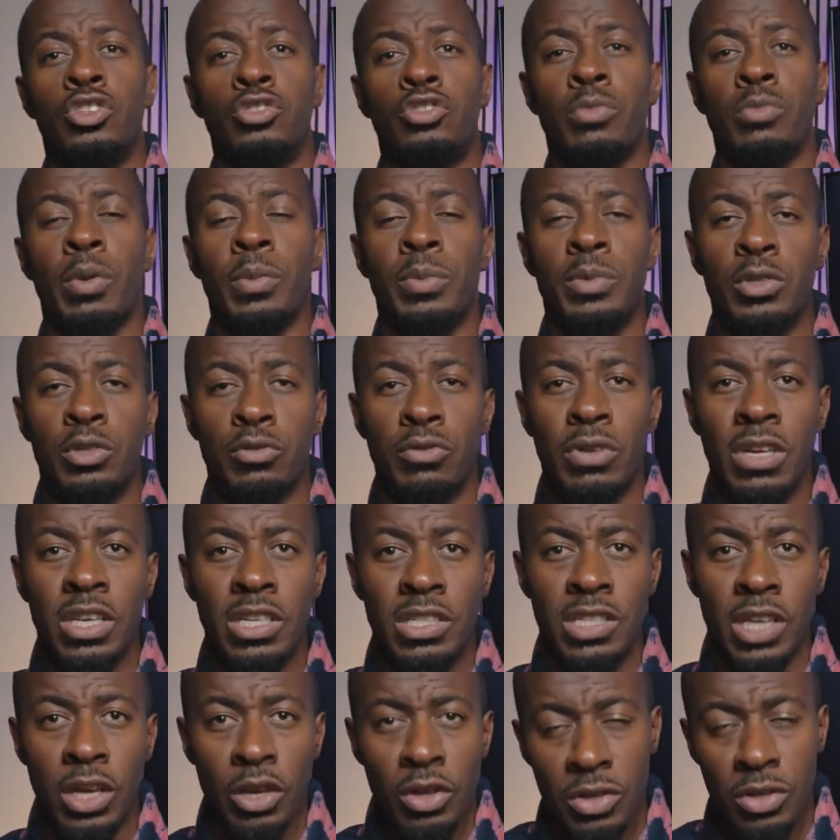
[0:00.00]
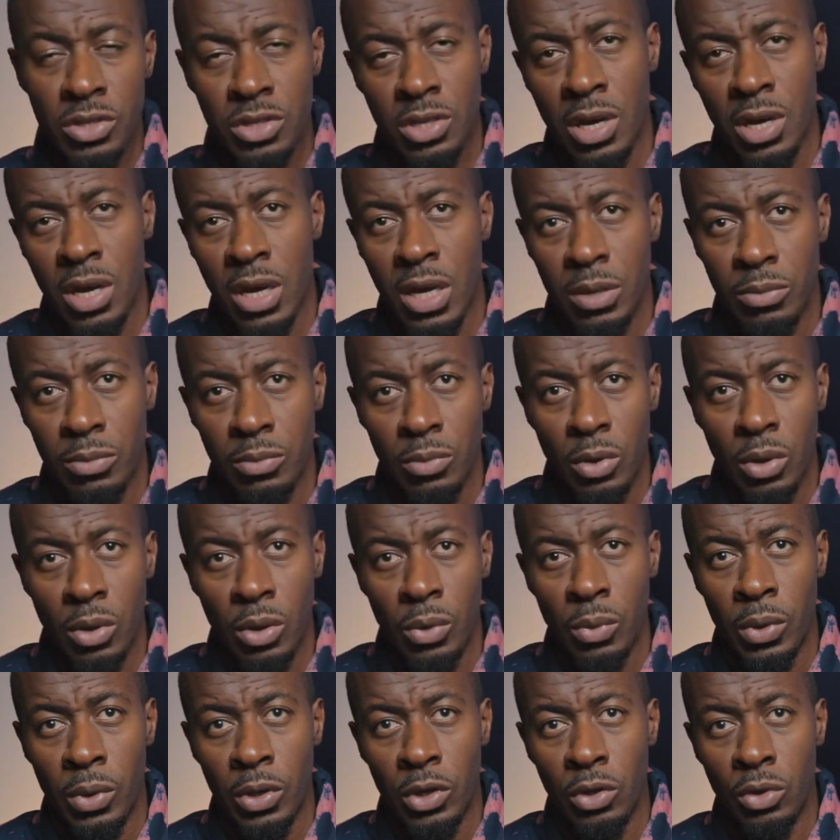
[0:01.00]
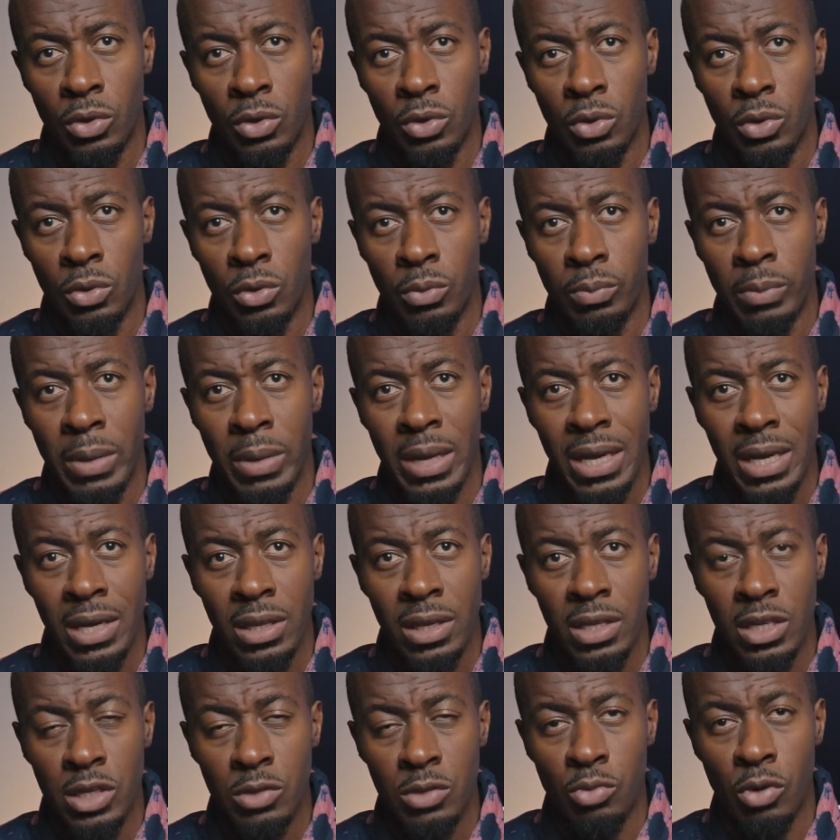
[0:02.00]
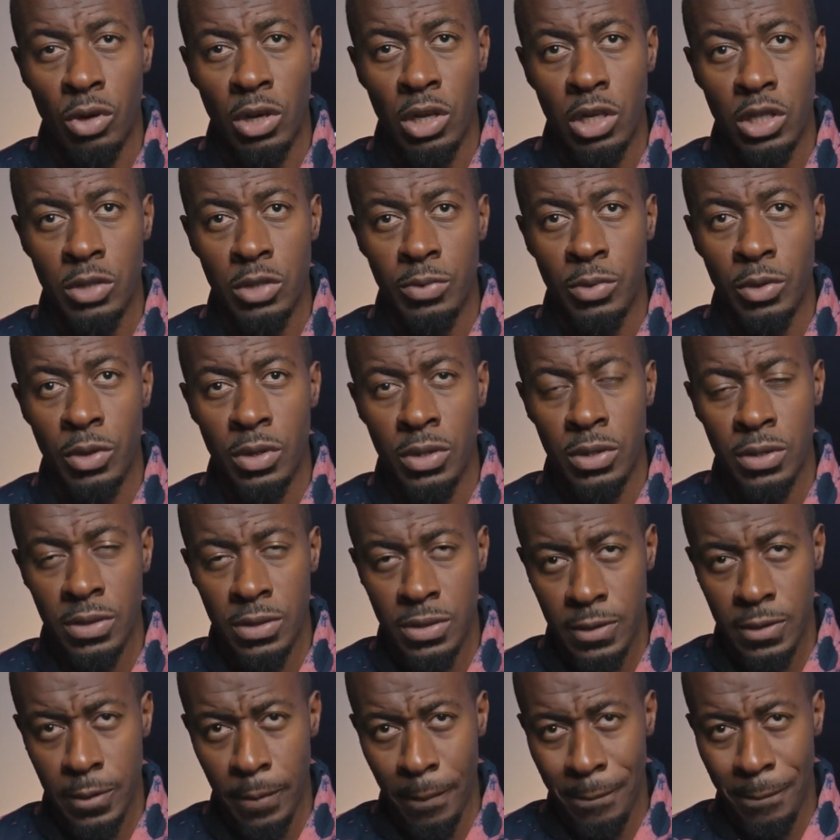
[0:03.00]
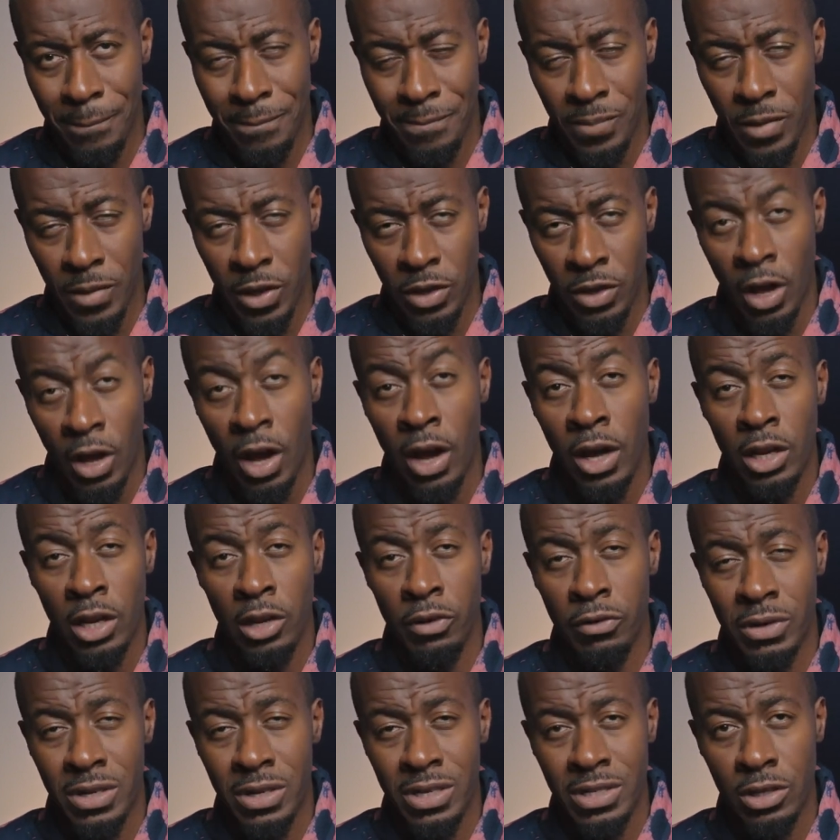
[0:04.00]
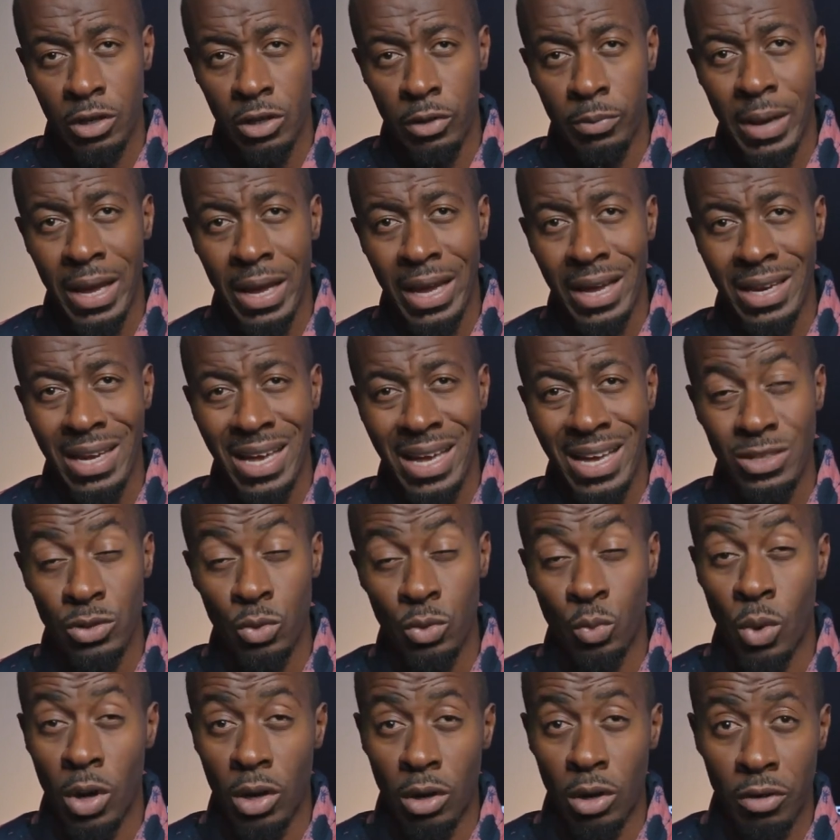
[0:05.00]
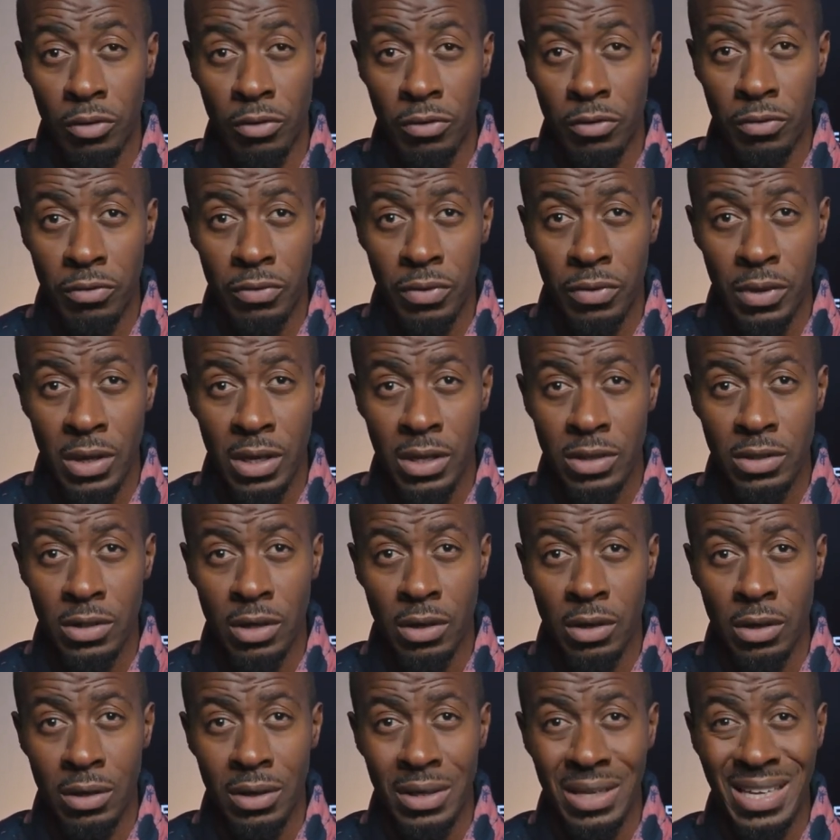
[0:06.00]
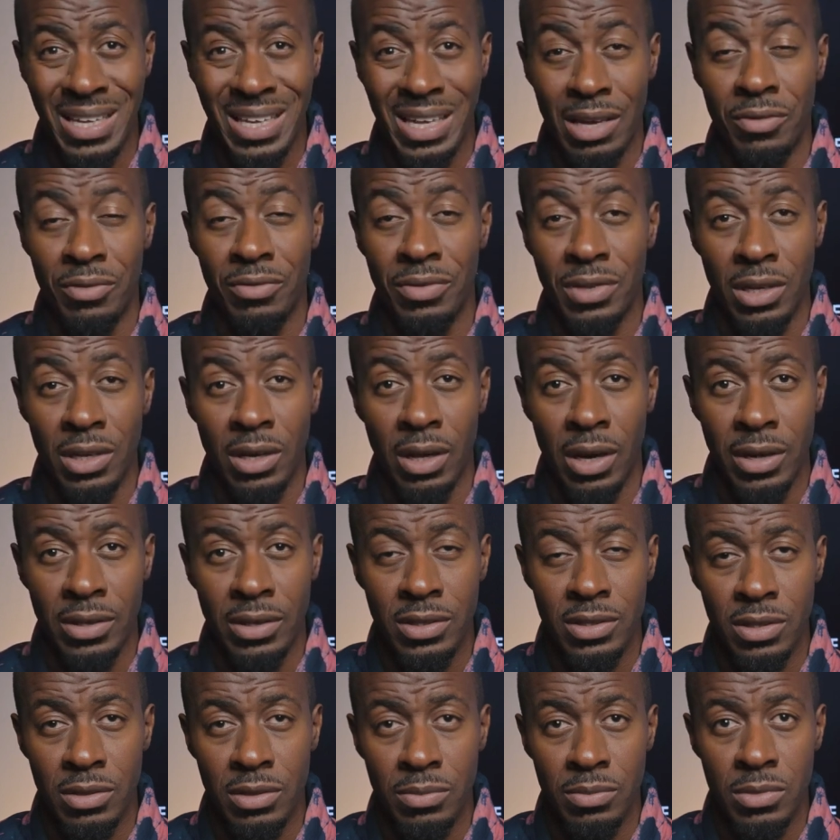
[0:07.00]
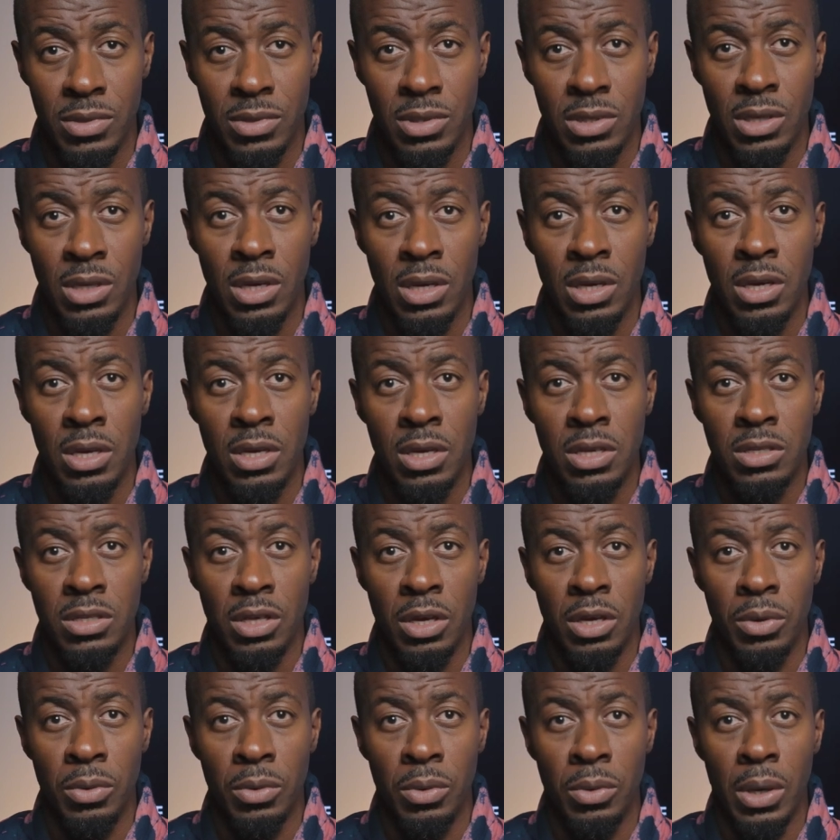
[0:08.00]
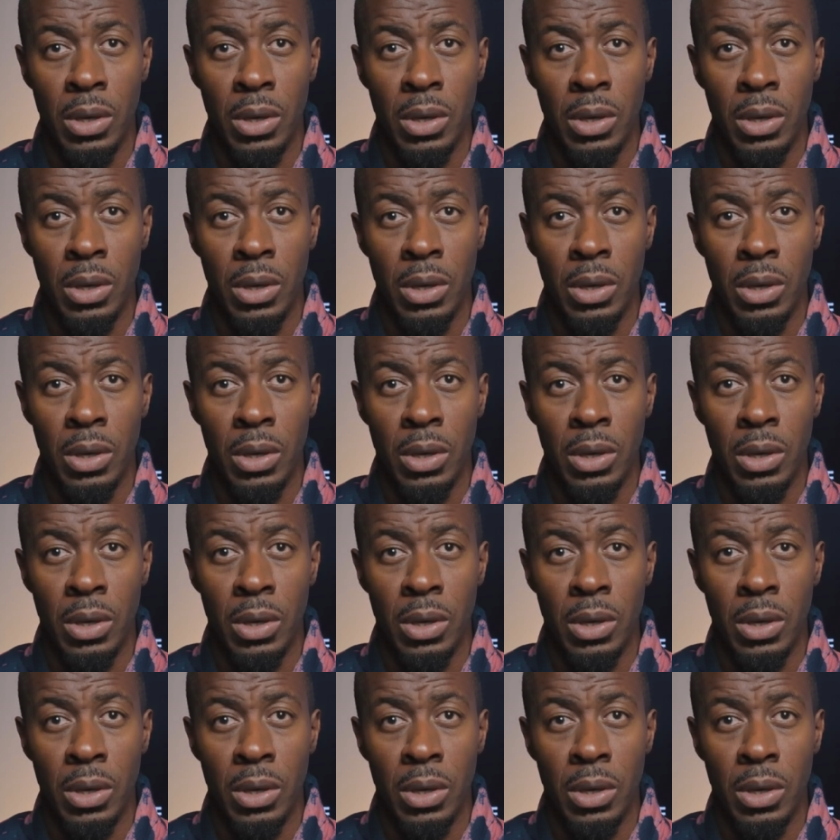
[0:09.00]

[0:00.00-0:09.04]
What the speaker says: remember to really take your time when you're making these products, because the idea is you're making it as a one-off. These are gifted items. So